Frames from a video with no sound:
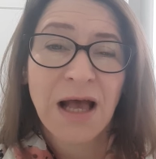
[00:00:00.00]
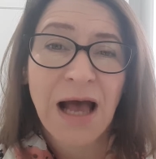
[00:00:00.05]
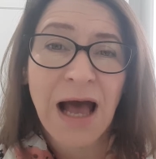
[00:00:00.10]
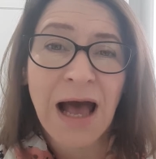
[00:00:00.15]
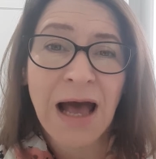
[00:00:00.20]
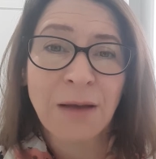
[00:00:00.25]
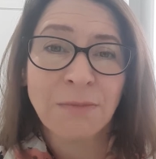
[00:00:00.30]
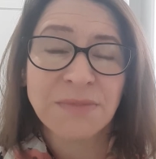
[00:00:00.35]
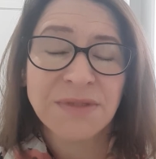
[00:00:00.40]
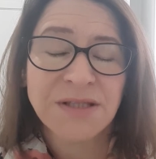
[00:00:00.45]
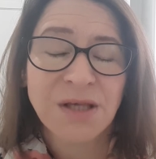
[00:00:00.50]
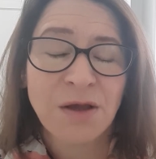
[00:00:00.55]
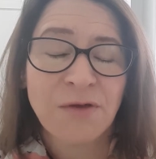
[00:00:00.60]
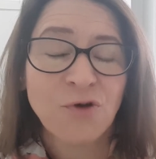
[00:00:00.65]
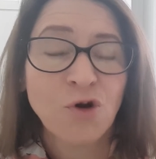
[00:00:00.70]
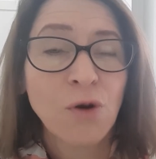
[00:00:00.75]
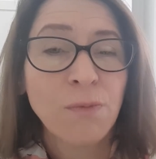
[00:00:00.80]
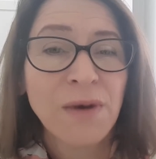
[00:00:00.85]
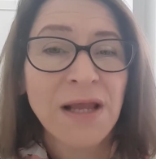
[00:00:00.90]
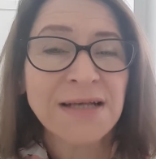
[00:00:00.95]
Um, so if
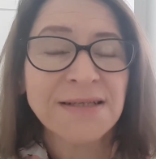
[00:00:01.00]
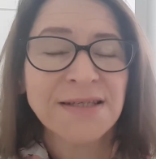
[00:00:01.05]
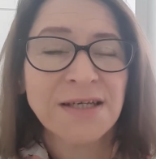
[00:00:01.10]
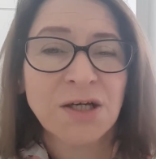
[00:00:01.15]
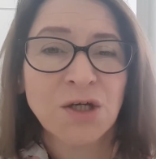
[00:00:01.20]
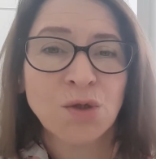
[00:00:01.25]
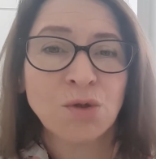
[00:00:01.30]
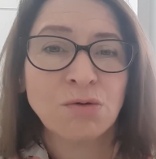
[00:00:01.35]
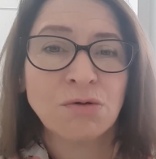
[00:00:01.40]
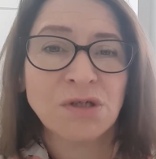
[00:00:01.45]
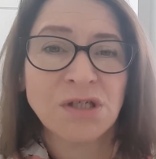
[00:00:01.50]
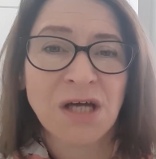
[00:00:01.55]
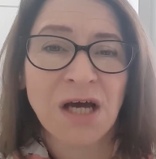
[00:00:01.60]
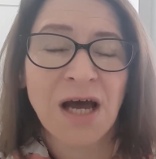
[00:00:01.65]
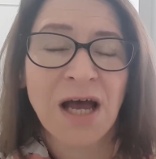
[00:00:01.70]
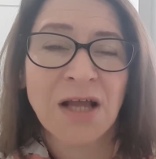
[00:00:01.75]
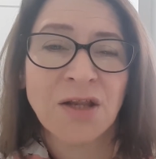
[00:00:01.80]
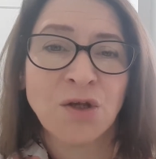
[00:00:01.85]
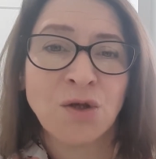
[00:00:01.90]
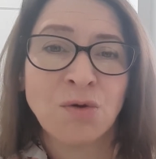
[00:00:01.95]
you're placing an order
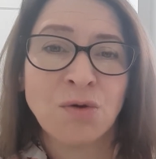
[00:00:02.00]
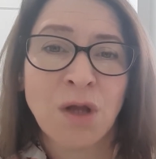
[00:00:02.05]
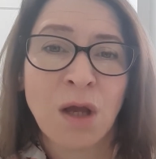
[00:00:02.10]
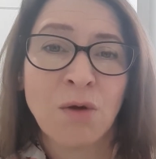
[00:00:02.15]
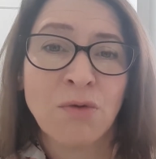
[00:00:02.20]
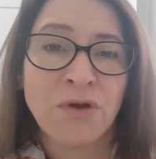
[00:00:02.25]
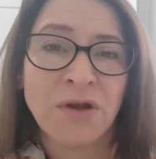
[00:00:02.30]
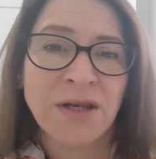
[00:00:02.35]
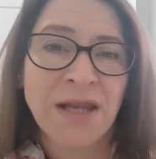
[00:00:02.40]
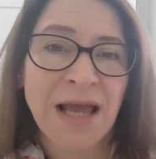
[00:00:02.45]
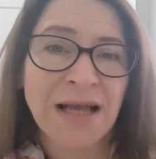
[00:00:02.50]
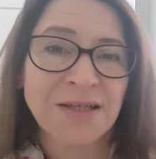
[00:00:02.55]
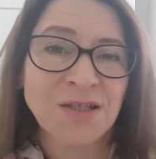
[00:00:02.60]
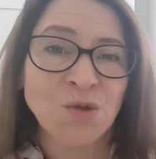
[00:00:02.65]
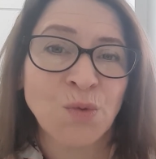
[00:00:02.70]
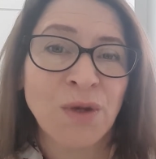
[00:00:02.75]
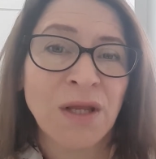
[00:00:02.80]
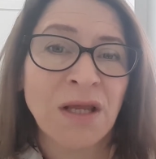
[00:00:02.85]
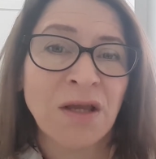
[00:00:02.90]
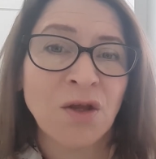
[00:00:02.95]
and you know that
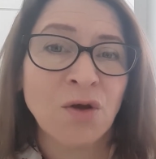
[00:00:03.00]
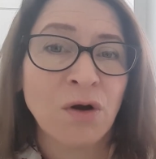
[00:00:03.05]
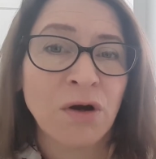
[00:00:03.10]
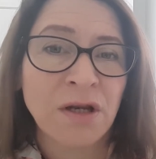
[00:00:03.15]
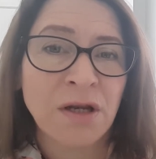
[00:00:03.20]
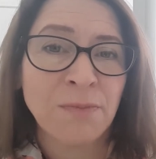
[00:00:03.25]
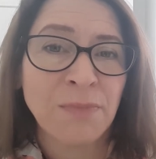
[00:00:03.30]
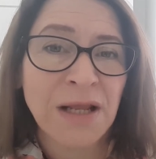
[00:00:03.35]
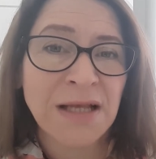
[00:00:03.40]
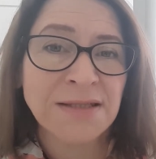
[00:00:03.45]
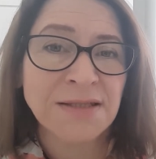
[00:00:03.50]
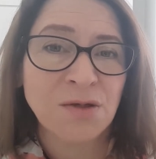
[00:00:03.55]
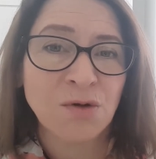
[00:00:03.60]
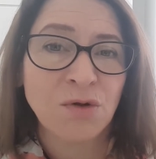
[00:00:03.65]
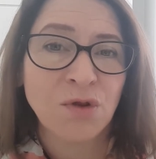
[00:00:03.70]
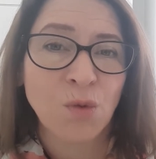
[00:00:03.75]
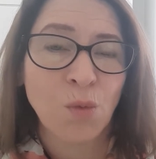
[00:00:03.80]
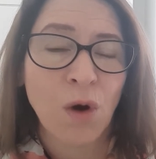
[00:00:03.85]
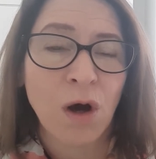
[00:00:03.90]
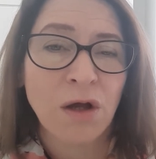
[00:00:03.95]
next week you're going to place
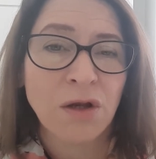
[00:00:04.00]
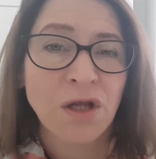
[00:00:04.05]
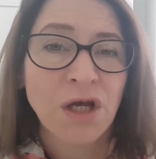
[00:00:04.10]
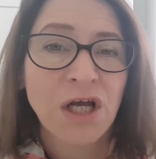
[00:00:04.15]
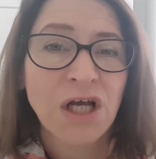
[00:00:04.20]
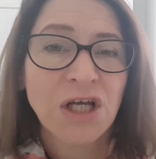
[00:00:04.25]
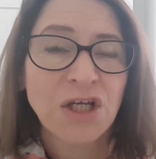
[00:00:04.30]
another one,